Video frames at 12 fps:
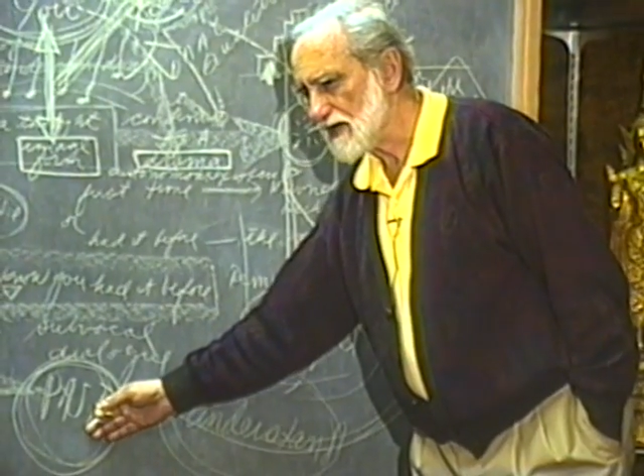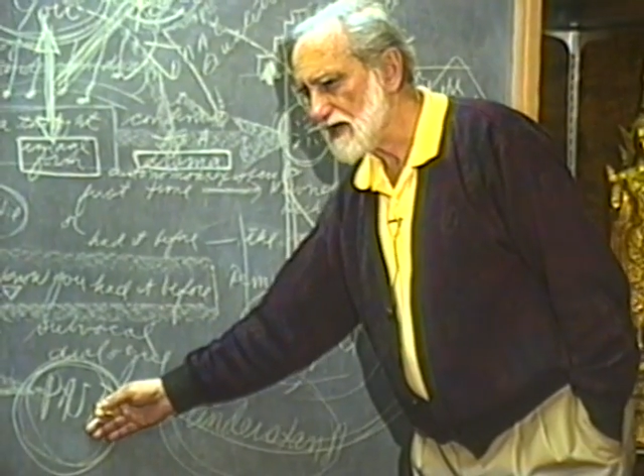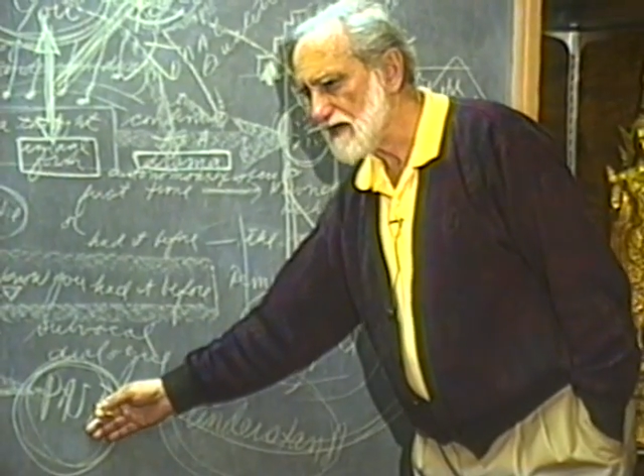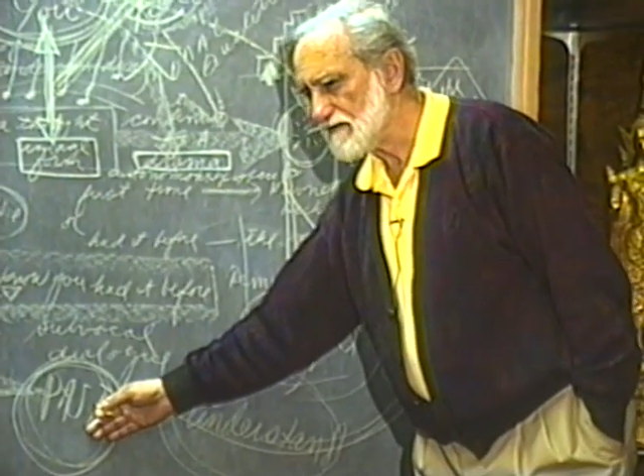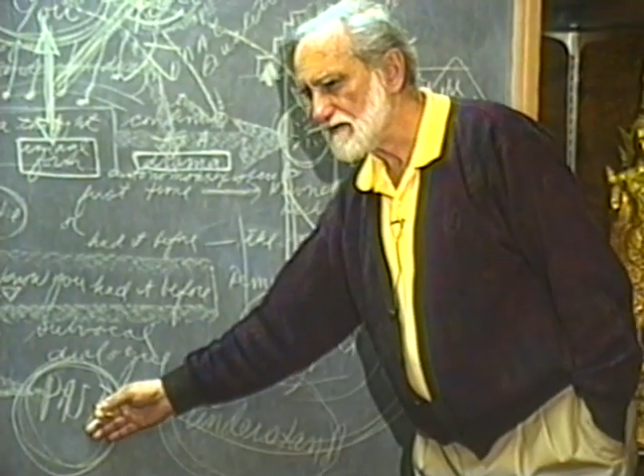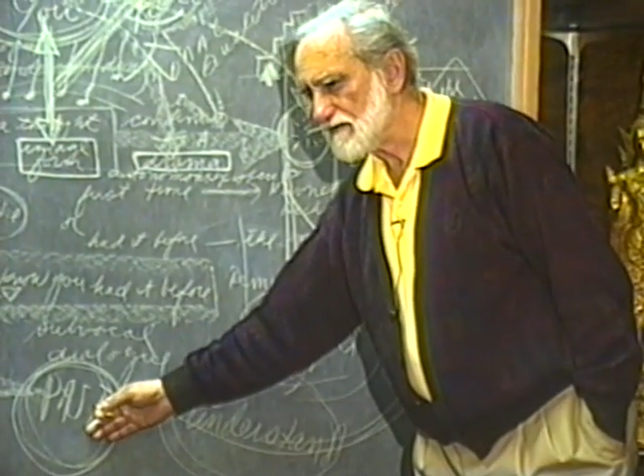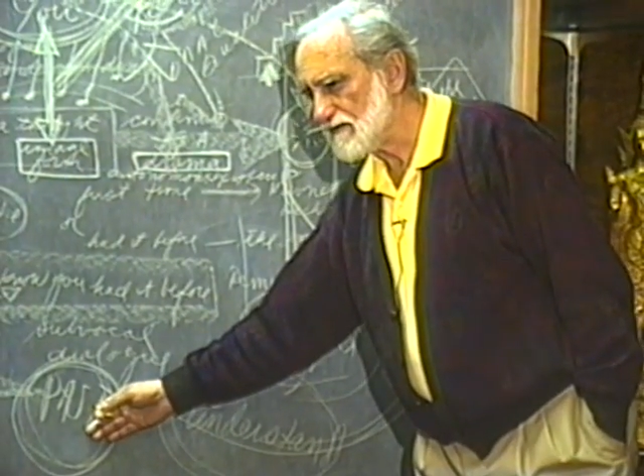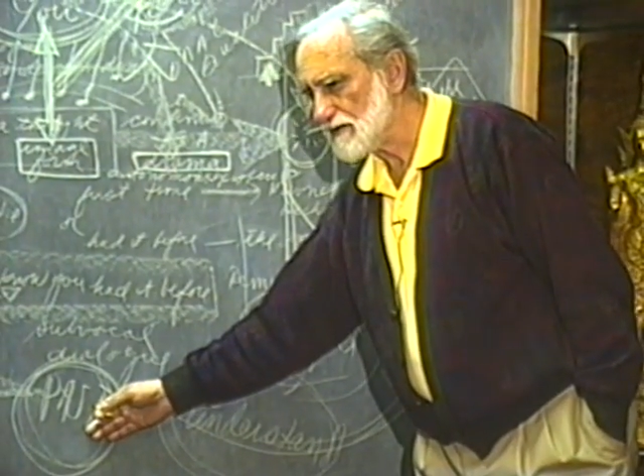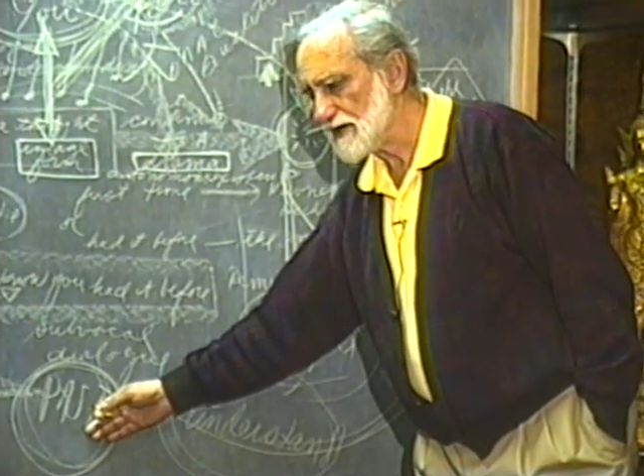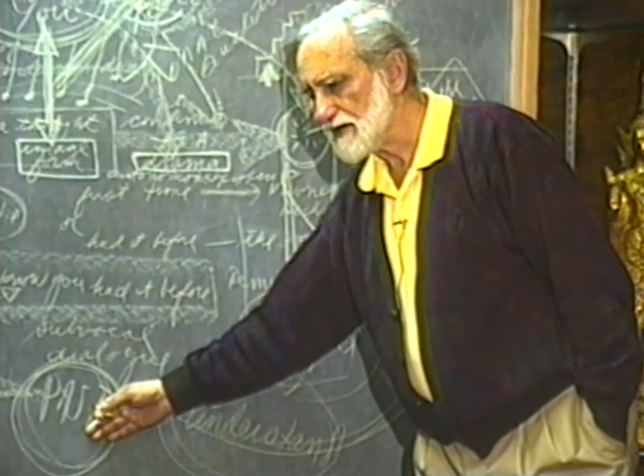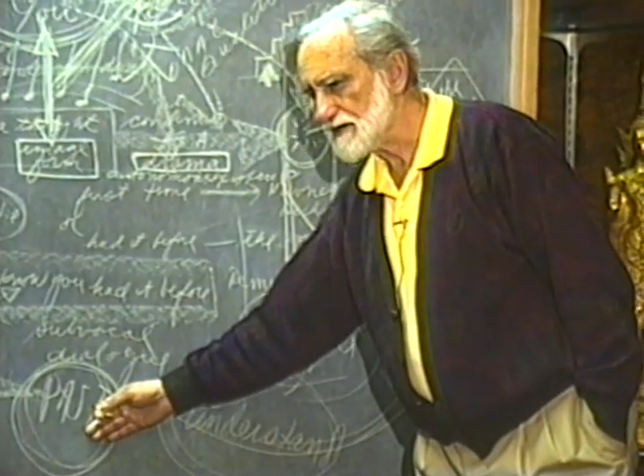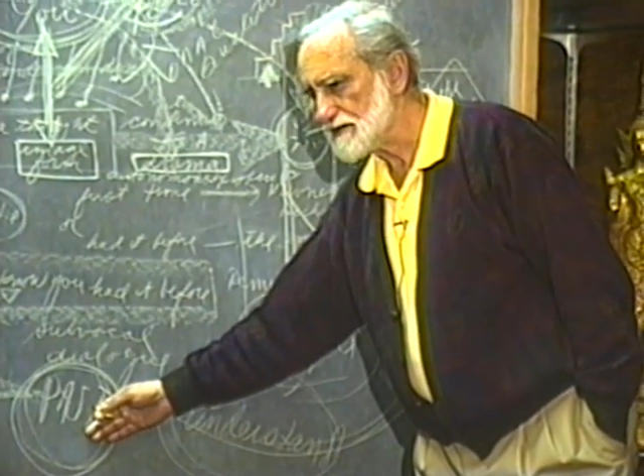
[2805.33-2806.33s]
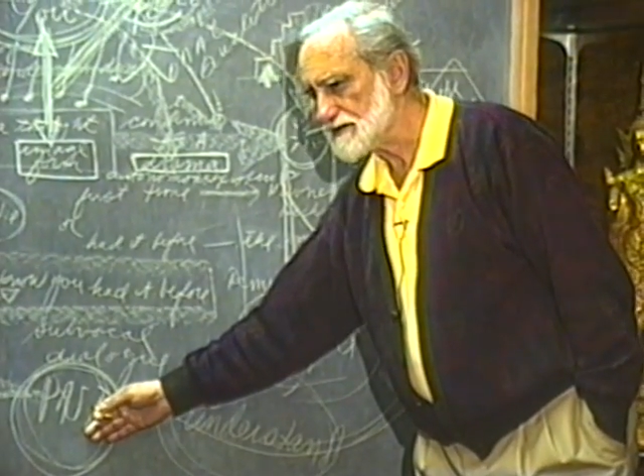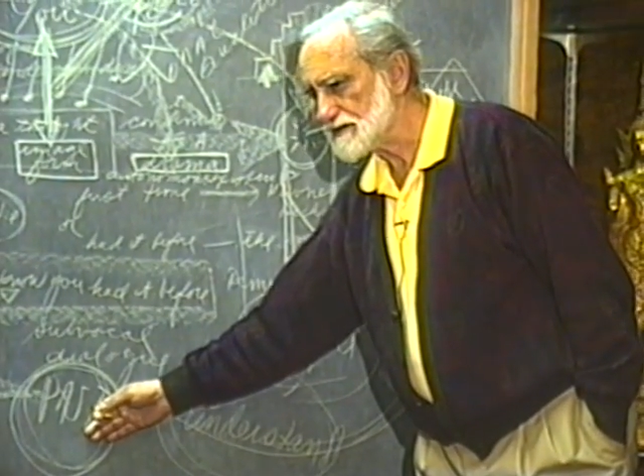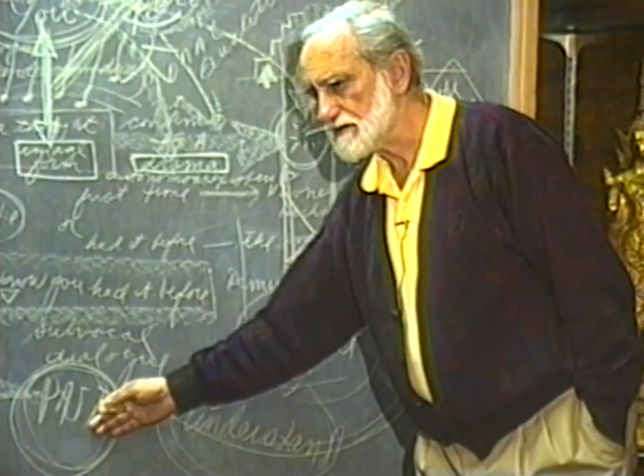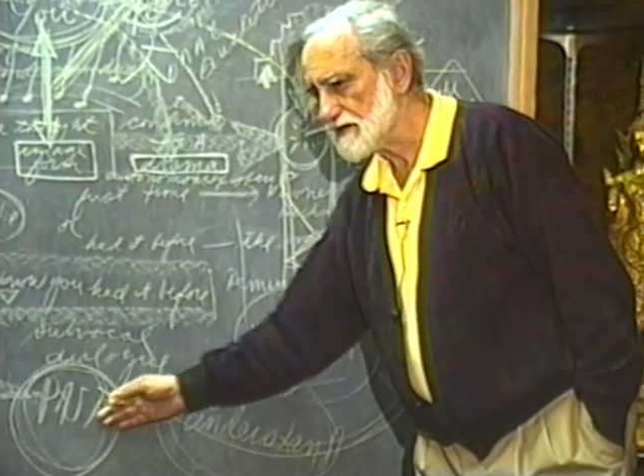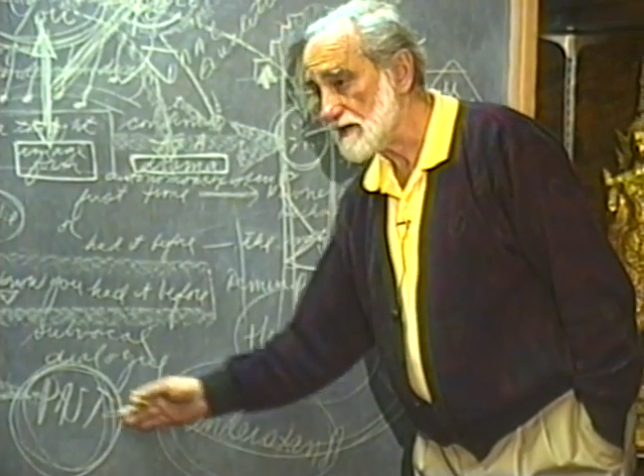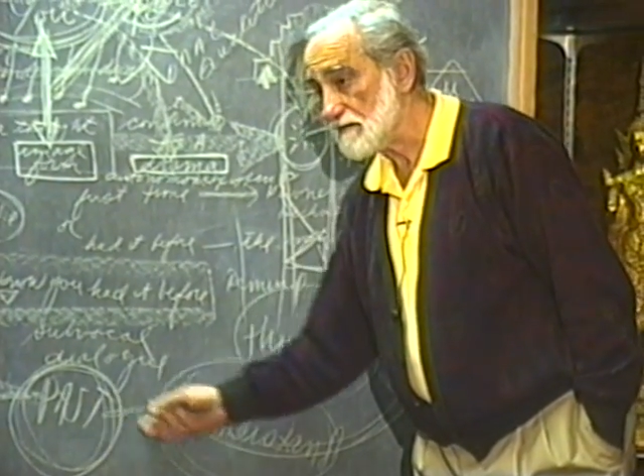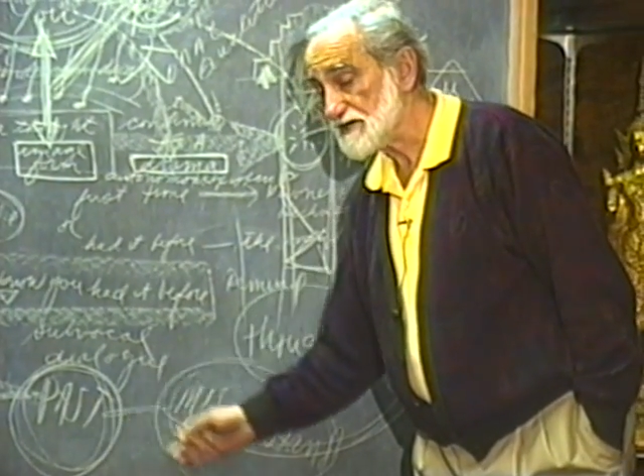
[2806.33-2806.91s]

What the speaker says: haven't fully understood and